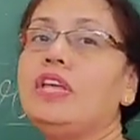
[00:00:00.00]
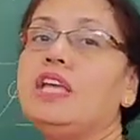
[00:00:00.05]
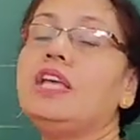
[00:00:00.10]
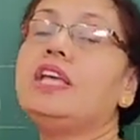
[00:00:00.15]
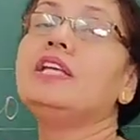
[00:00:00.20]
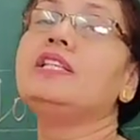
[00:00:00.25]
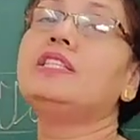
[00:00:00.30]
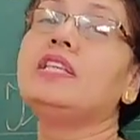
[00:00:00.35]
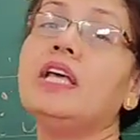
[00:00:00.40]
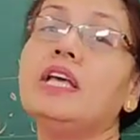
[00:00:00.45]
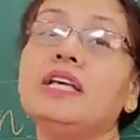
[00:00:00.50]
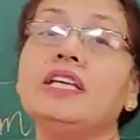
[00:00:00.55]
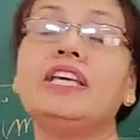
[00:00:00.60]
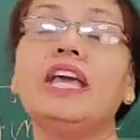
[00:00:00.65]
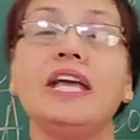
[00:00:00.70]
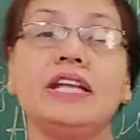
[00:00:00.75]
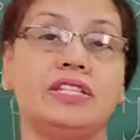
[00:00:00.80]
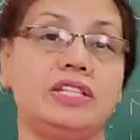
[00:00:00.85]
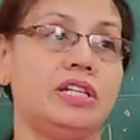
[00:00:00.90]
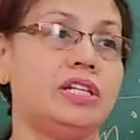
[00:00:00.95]
these
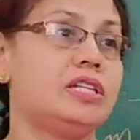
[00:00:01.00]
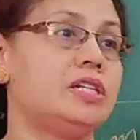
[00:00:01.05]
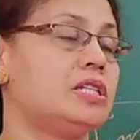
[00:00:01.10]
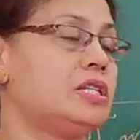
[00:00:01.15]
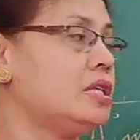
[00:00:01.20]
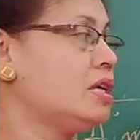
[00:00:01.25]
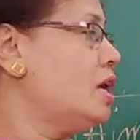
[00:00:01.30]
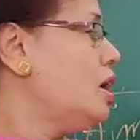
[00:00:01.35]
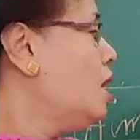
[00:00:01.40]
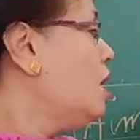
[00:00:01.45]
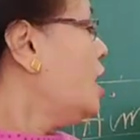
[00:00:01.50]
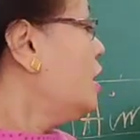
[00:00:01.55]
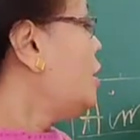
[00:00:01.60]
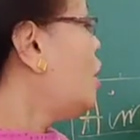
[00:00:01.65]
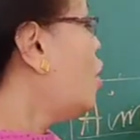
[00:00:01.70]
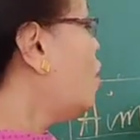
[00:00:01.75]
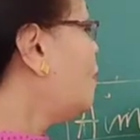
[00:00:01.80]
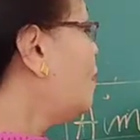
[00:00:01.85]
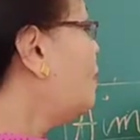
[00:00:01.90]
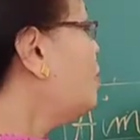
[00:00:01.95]
gadgets.
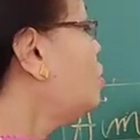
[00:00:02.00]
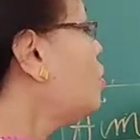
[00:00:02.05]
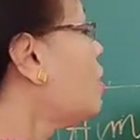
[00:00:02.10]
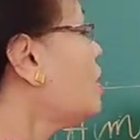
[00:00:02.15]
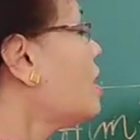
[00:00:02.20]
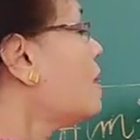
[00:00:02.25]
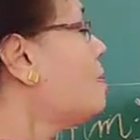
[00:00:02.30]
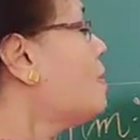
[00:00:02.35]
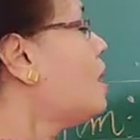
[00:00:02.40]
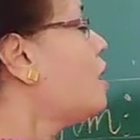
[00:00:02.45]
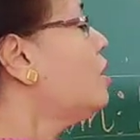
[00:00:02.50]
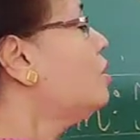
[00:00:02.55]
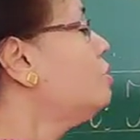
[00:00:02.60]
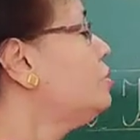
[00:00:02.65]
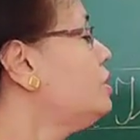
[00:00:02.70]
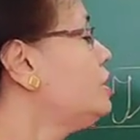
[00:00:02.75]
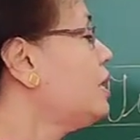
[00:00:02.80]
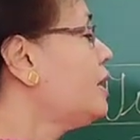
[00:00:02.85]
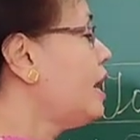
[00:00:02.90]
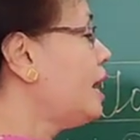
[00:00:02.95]
Now, when you talk
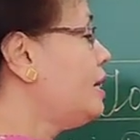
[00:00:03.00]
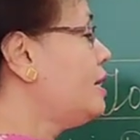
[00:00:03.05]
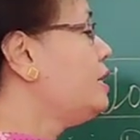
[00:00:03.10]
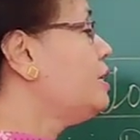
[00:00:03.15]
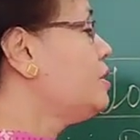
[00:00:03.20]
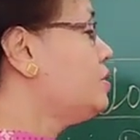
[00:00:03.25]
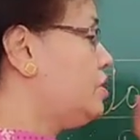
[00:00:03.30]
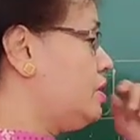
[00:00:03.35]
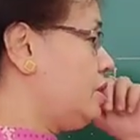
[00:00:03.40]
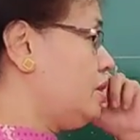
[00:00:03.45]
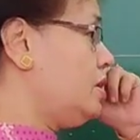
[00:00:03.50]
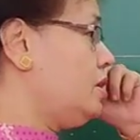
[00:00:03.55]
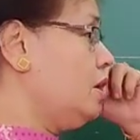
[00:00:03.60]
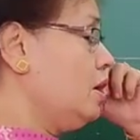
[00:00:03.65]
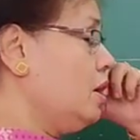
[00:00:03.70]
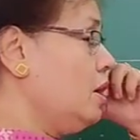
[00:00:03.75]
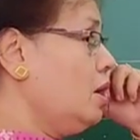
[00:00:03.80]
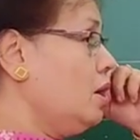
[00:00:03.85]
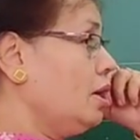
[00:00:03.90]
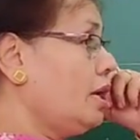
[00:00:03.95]
about energy,
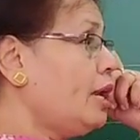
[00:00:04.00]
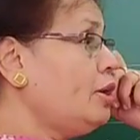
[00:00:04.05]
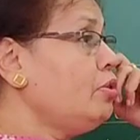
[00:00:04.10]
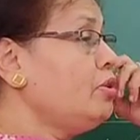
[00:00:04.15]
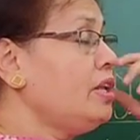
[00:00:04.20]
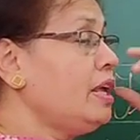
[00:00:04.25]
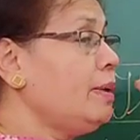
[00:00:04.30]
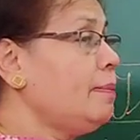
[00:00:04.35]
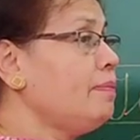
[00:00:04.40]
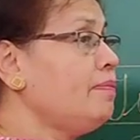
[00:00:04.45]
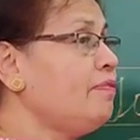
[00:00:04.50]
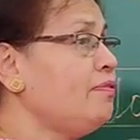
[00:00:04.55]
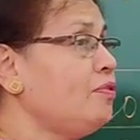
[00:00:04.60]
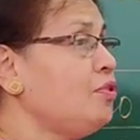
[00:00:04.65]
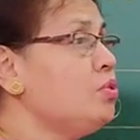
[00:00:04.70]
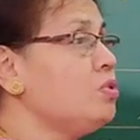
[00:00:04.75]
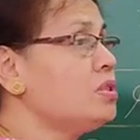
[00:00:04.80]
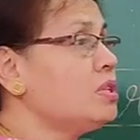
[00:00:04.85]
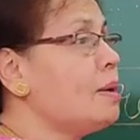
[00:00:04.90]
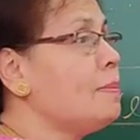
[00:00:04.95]
can you name
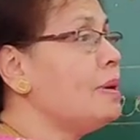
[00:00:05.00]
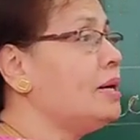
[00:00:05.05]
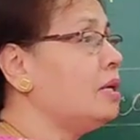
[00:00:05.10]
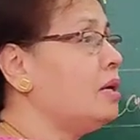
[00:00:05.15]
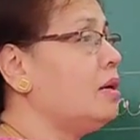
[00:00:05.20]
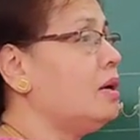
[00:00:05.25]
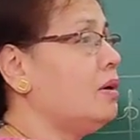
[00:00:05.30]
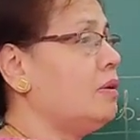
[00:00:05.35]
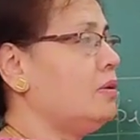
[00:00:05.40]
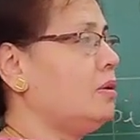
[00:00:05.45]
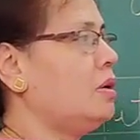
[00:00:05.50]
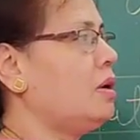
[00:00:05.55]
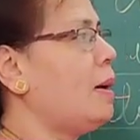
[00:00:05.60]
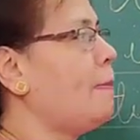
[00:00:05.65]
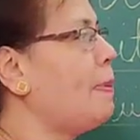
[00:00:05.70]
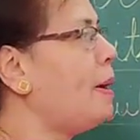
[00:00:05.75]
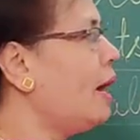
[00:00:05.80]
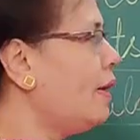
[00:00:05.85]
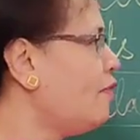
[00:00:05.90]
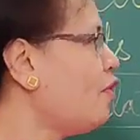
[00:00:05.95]
few
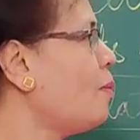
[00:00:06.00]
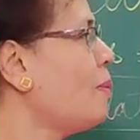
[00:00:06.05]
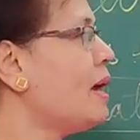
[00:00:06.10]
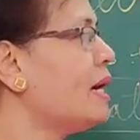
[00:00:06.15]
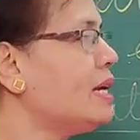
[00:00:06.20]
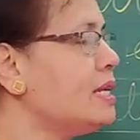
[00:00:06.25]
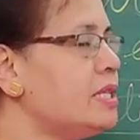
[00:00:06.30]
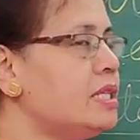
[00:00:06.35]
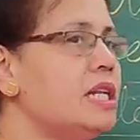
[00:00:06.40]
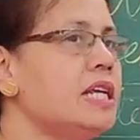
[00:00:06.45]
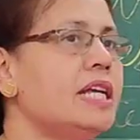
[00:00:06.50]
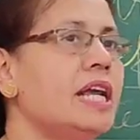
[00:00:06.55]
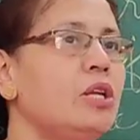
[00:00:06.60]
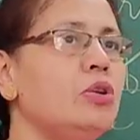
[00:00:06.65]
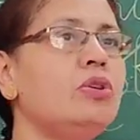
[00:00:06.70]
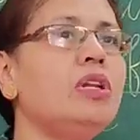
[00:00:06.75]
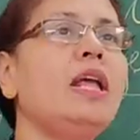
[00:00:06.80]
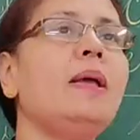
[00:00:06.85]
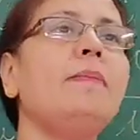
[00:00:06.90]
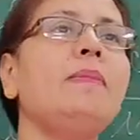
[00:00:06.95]
apart from electricity? Can
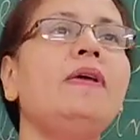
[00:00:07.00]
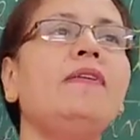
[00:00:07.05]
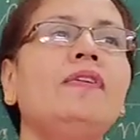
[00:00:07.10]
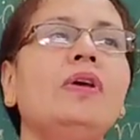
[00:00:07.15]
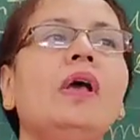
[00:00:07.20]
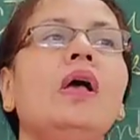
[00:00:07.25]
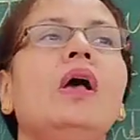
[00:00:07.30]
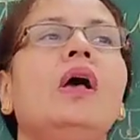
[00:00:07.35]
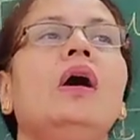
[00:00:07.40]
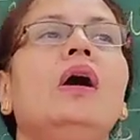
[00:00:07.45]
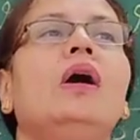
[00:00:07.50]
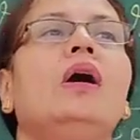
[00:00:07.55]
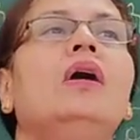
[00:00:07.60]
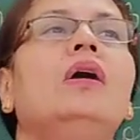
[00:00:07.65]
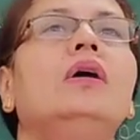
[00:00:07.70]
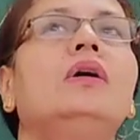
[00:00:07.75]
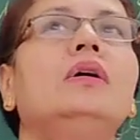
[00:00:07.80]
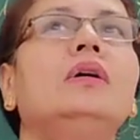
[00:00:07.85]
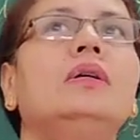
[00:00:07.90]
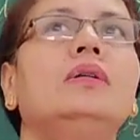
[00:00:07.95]
you name me
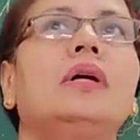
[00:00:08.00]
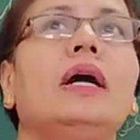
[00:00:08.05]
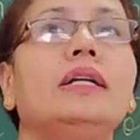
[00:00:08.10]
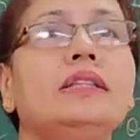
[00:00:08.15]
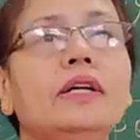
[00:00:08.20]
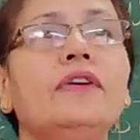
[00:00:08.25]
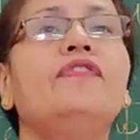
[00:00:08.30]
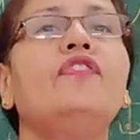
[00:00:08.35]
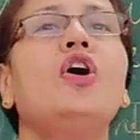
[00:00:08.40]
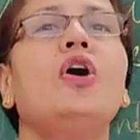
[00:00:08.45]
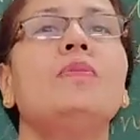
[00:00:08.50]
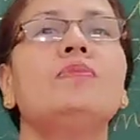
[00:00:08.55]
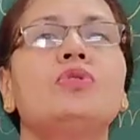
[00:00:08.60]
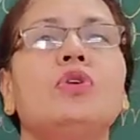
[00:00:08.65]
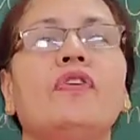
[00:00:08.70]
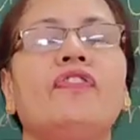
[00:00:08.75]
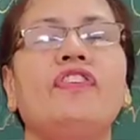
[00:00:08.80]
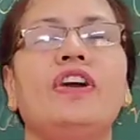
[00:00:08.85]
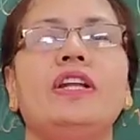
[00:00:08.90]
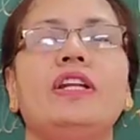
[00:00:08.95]
other forms
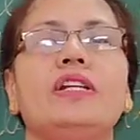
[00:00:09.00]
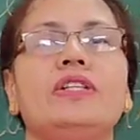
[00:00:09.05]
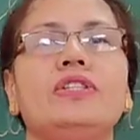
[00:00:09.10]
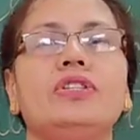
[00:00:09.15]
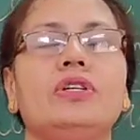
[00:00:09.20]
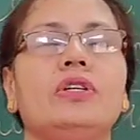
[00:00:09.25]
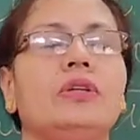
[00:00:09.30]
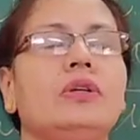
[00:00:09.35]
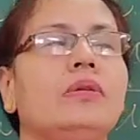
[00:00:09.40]
of energy?